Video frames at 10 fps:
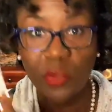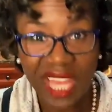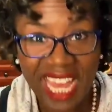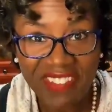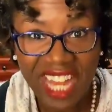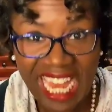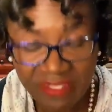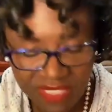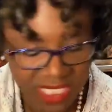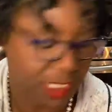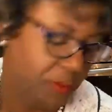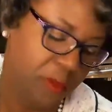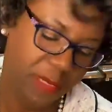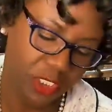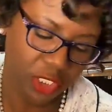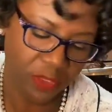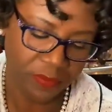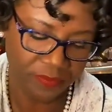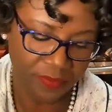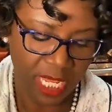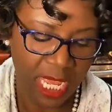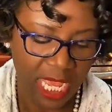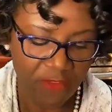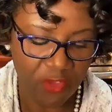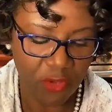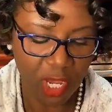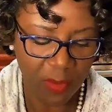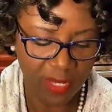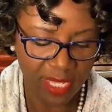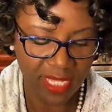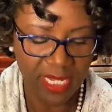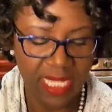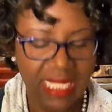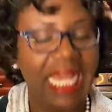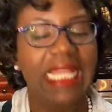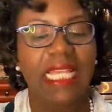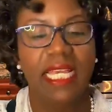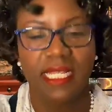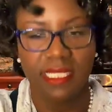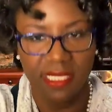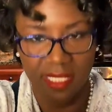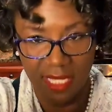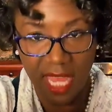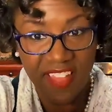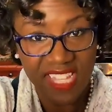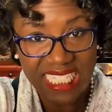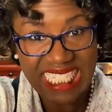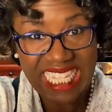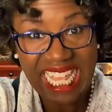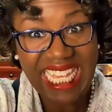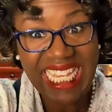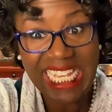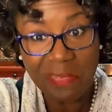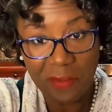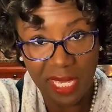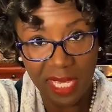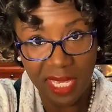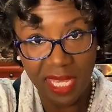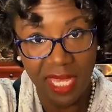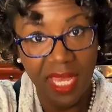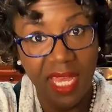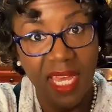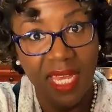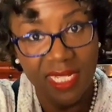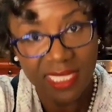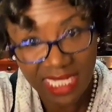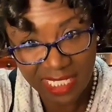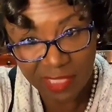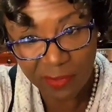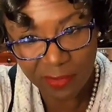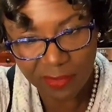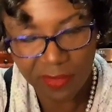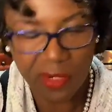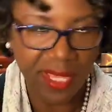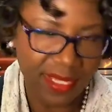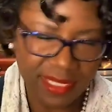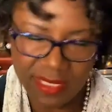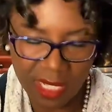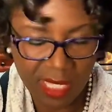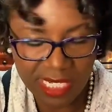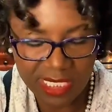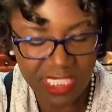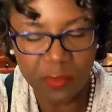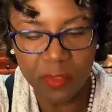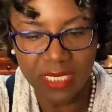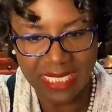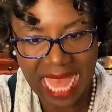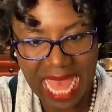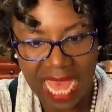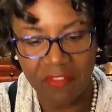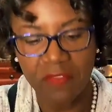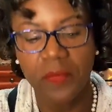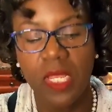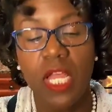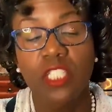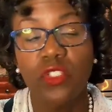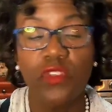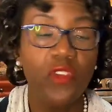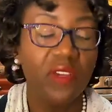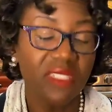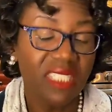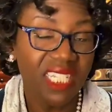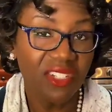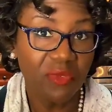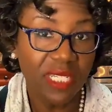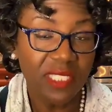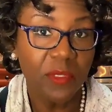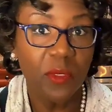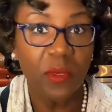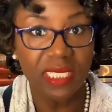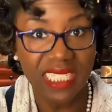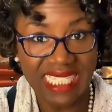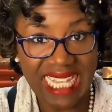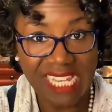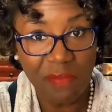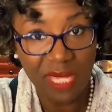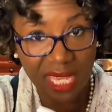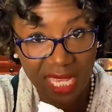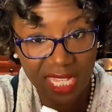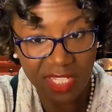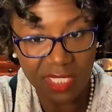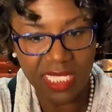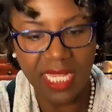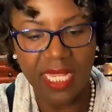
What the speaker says: so we have a 1/2 teaspoon measure. If you go in like this is a heaping teaspoon. Okay, let's call it a teaspoon. It's a 1/2. So if you ever see in a recipe where it says heaping, it looks